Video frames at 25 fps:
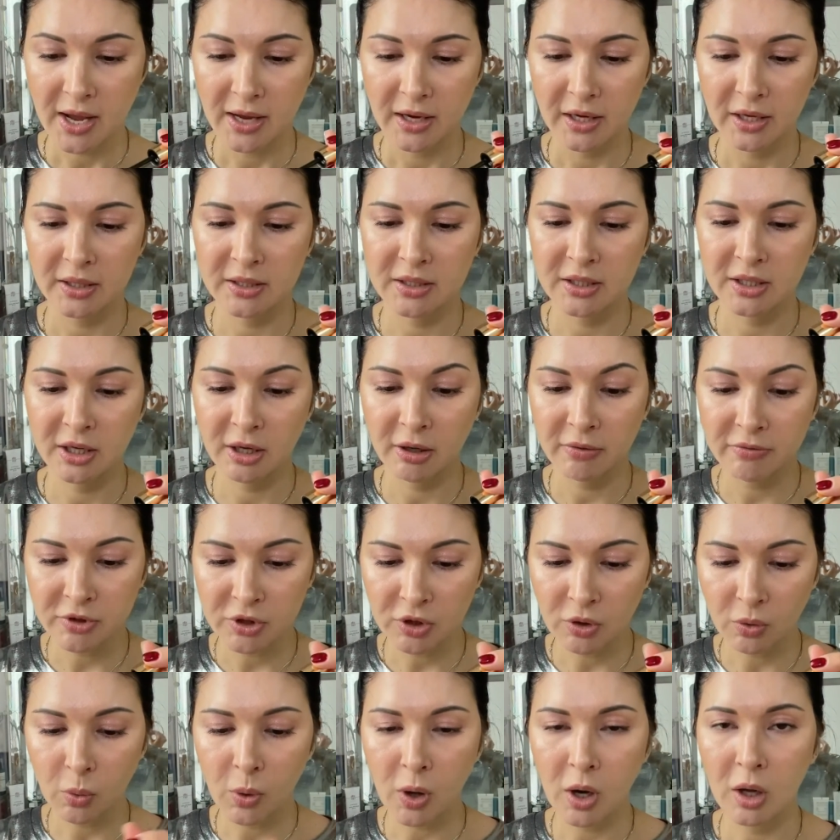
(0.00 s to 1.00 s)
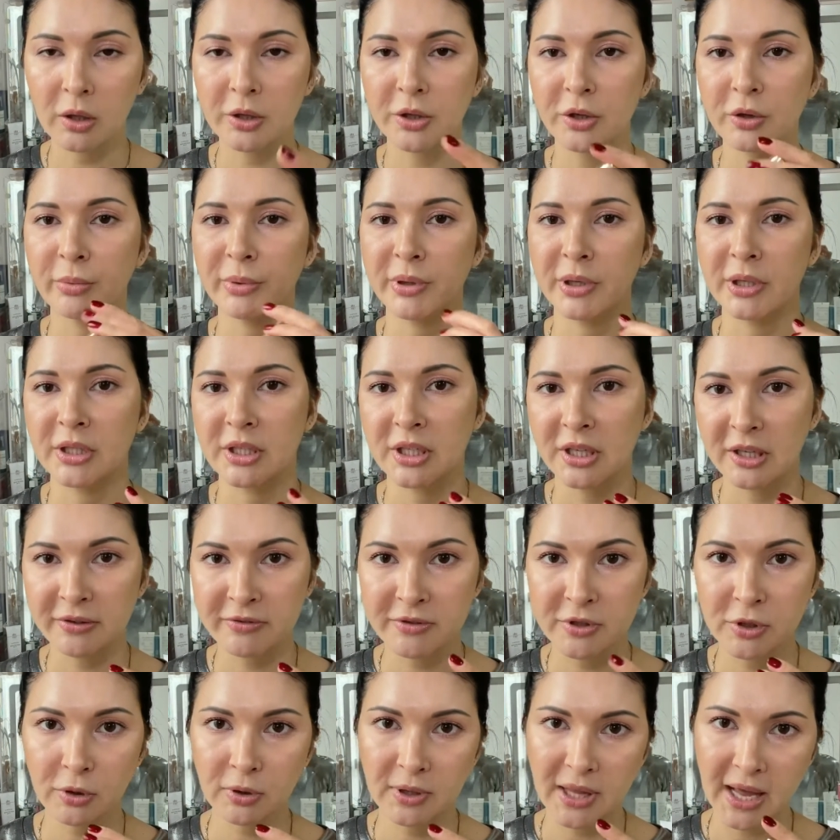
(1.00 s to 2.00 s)
It gives you volume, it
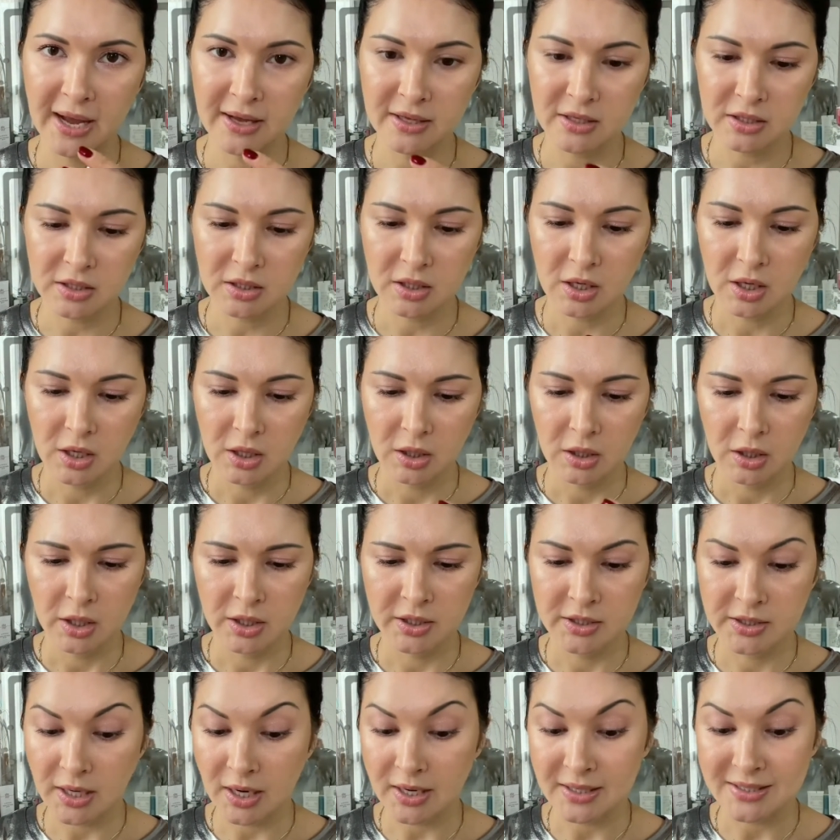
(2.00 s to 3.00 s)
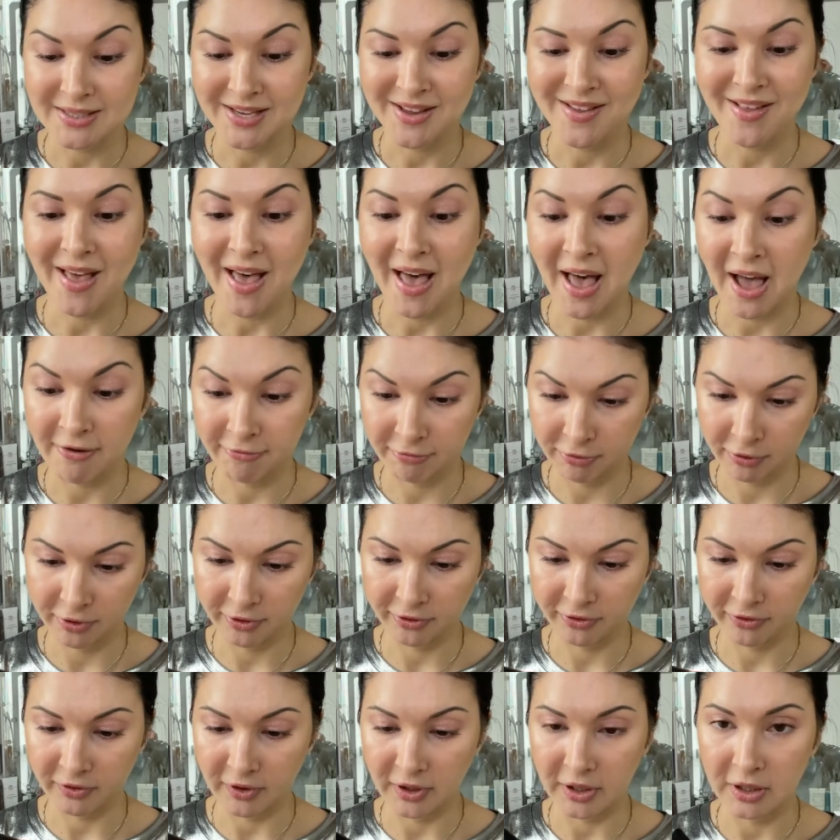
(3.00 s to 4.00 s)
gives you length, it does
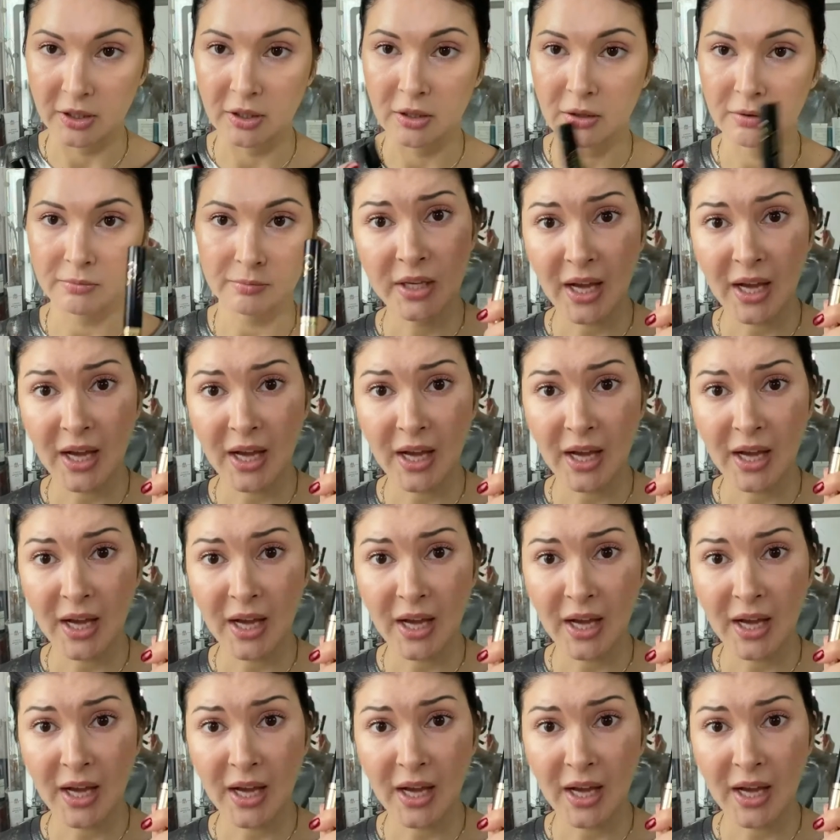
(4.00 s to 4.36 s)
everything.